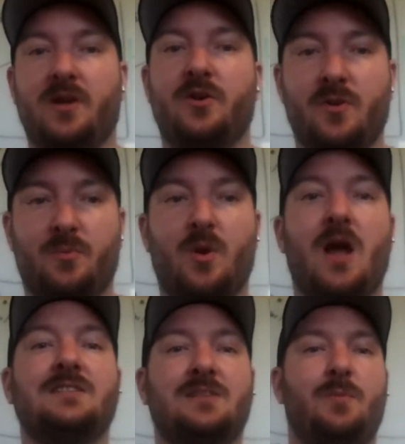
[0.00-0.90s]
bigger the
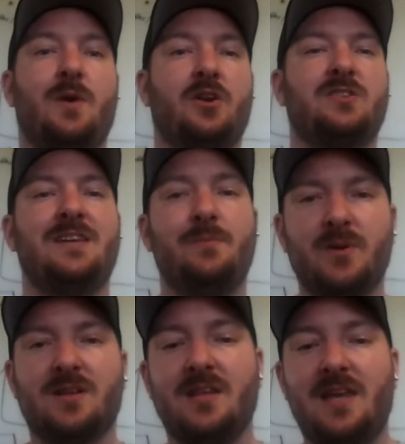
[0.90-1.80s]
prize, the better.
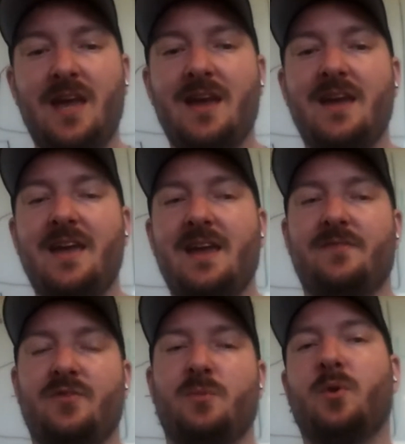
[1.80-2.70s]
Typically,
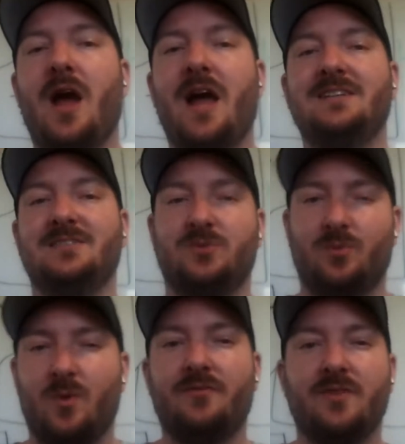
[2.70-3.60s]
if the prize is
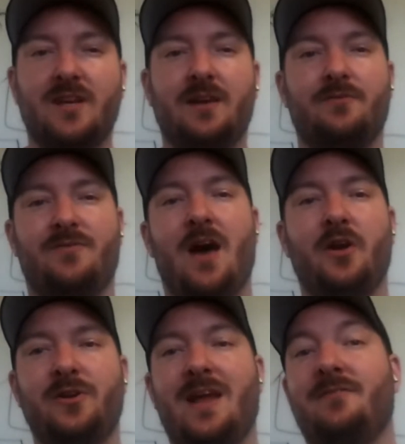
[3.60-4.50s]
roughly
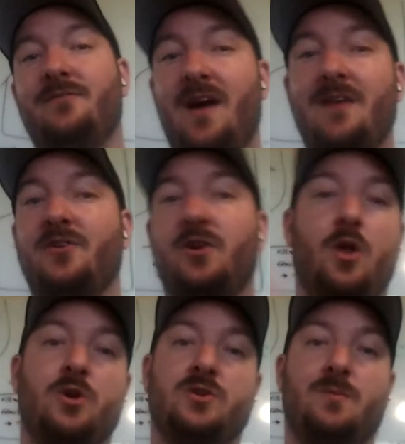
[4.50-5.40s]
valued at
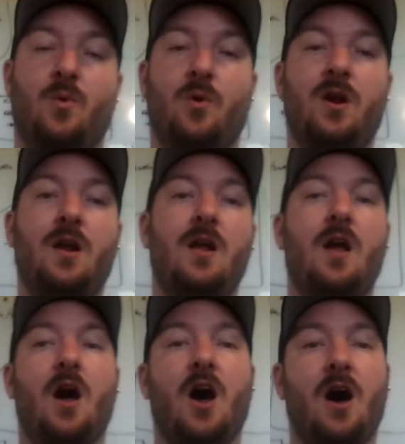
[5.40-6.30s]
$500 or more,
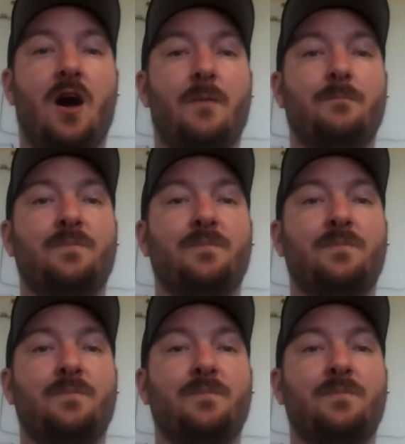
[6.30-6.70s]
um,